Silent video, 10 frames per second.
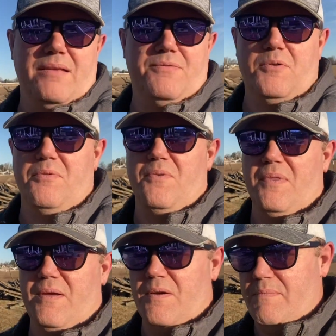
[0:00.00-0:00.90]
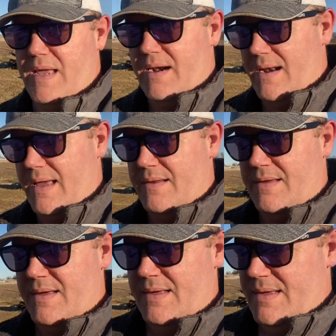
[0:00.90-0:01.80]
full before they go to bed at night.
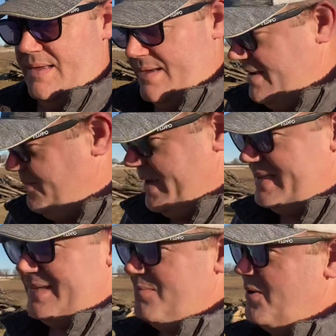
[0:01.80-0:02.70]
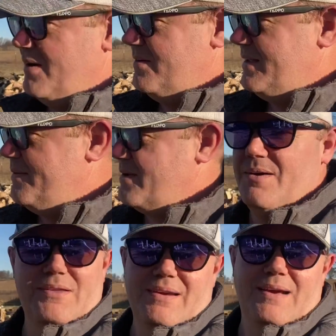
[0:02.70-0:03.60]
I read somewhere a long time
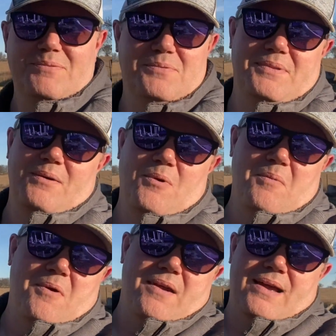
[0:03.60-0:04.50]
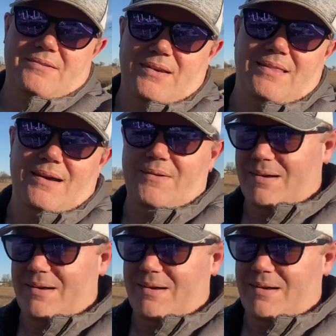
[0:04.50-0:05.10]
ago that it helps them stay warmer at night, so I thought, well,